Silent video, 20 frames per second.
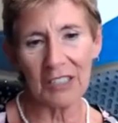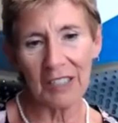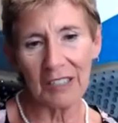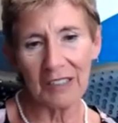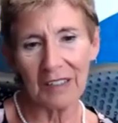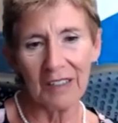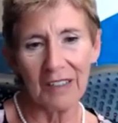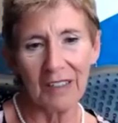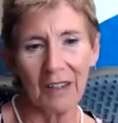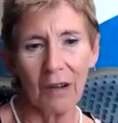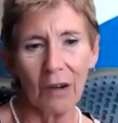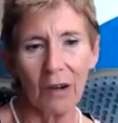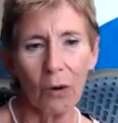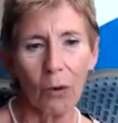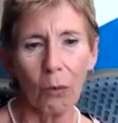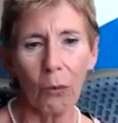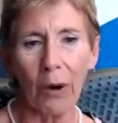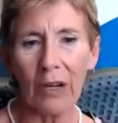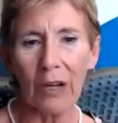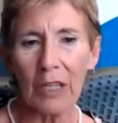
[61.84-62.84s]
and
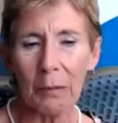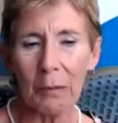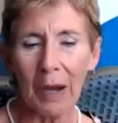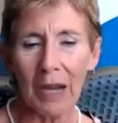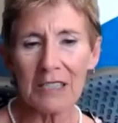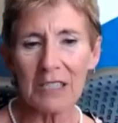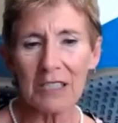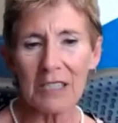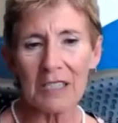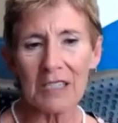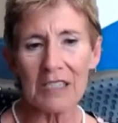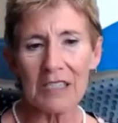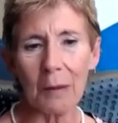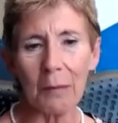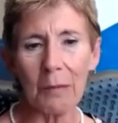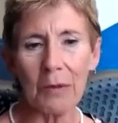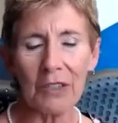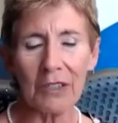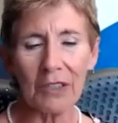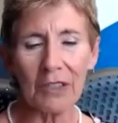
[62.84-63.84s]
where you might see
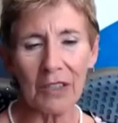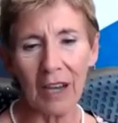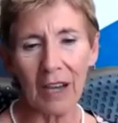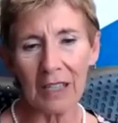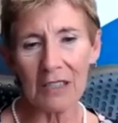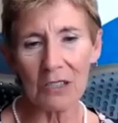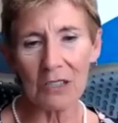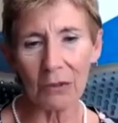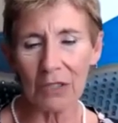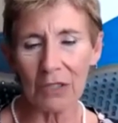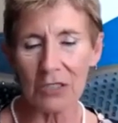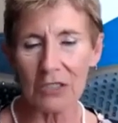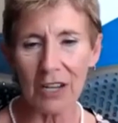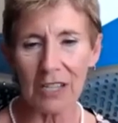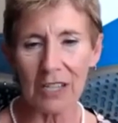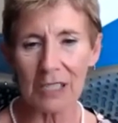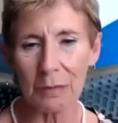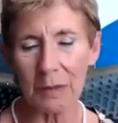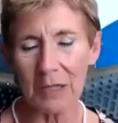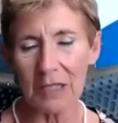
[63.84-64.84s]
some of the cuts or
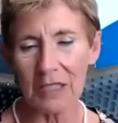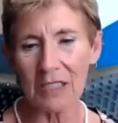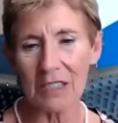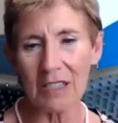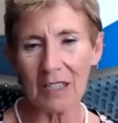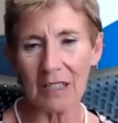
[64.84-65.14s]
adjustments